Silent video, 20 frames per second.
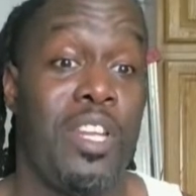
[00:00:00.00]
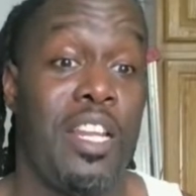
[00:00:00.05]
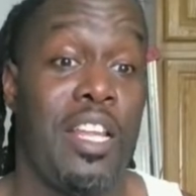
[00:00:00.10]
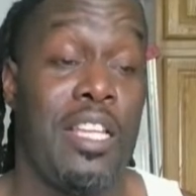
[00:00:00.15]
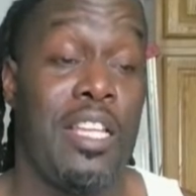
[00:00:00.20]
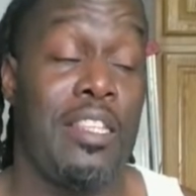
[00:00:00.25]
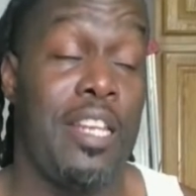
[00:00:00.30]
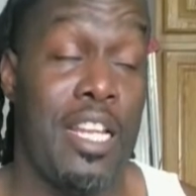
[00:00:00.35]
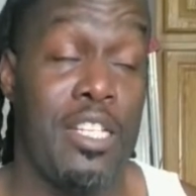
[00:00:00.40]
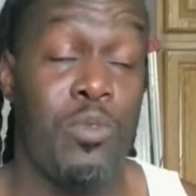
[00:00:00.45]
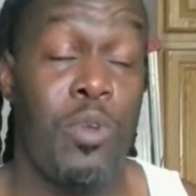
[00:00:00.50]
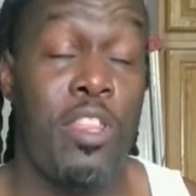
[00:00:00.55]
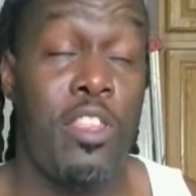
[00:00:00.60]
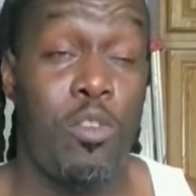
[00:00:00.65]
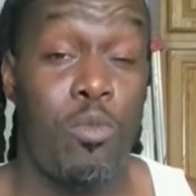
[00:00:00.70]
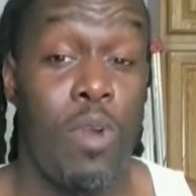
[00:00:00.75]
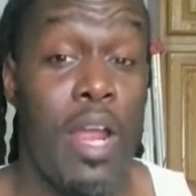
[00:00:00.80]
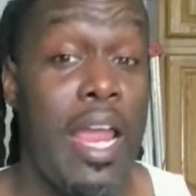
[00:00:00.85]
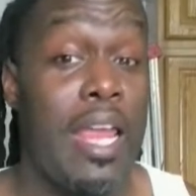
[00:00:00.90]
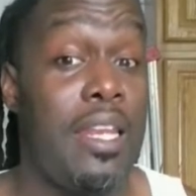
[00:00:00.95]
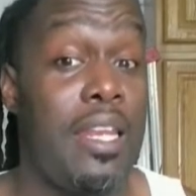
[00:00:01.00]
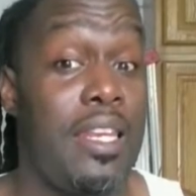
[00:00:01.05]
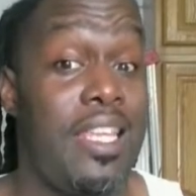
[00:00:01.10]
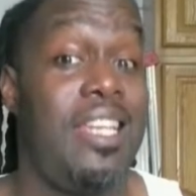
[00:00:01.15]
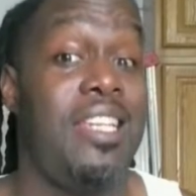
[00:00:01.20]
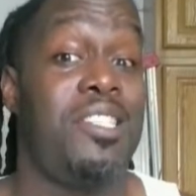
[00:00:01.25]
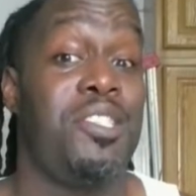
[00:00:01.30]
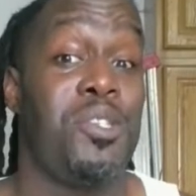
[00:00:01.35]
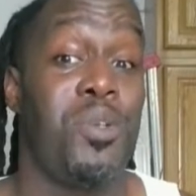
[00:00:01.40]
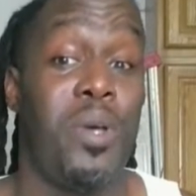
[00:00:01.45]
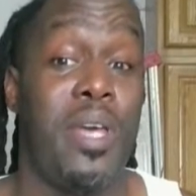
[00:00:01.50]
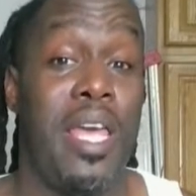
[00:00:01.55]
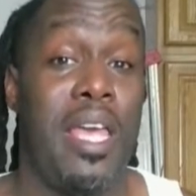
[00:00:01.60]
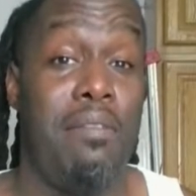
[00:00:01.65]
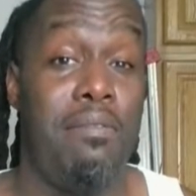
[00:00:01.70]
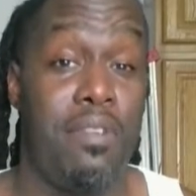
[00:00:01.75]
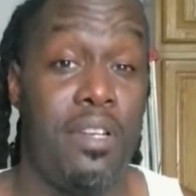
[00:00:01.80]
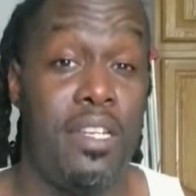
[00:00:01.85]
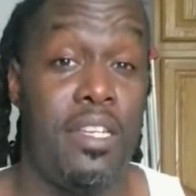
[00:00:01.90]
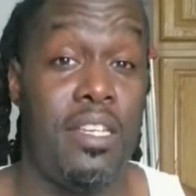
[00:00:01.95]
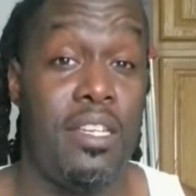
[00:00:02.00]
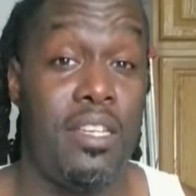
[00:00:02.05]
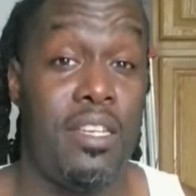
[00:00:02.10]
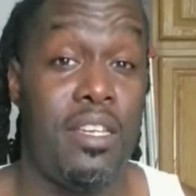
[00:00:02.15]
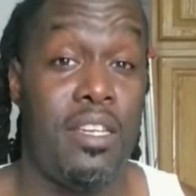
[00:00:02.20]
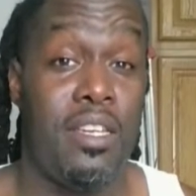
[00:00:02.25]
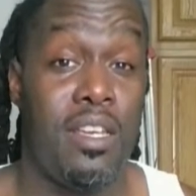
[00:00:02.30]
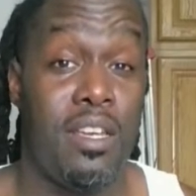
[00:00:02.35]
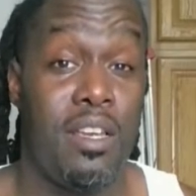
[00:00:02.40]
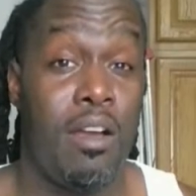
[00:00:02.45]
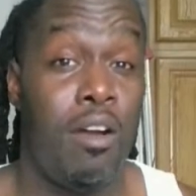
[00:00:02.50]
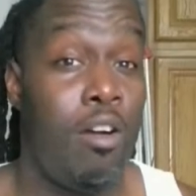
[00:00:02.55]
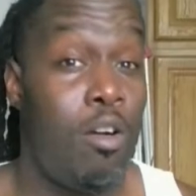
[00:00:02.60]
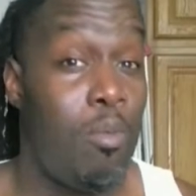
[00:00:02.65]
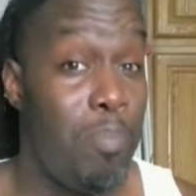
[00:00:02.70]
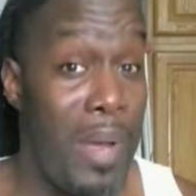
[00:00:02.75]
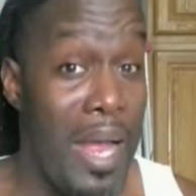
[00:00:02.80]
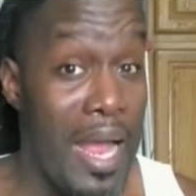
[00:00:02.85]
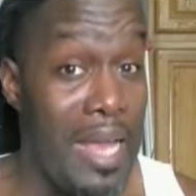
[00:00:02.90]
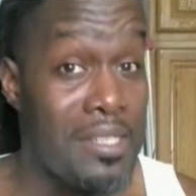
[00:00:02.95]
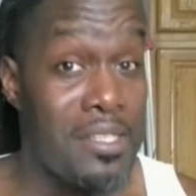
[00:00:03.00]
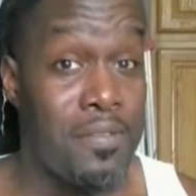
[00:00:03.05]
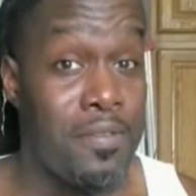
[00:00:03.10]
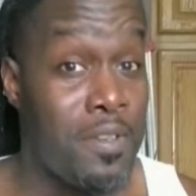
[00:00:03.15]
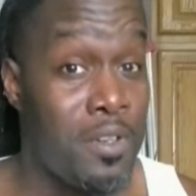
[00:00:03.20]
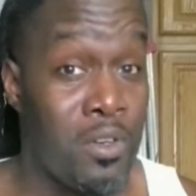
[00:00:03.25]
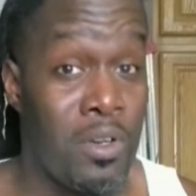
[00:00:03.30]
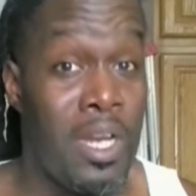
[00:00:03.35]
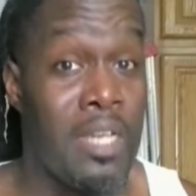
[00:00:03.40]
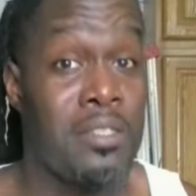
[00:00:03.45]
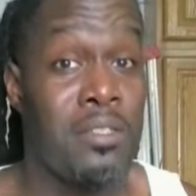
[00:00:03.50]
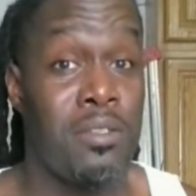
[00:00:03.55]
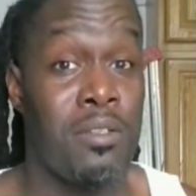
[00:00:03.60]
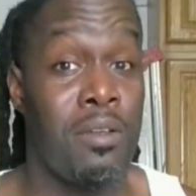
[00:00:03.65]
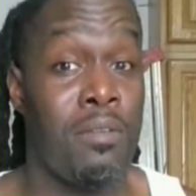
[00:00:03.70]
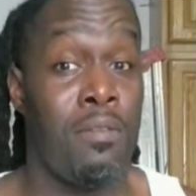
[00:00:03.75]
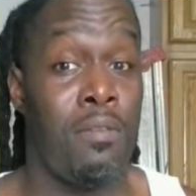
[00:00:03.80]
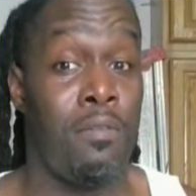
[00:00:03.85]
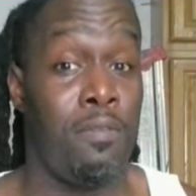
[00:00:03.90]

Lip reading: I think that's why the right leans so heavily on passive aggressive,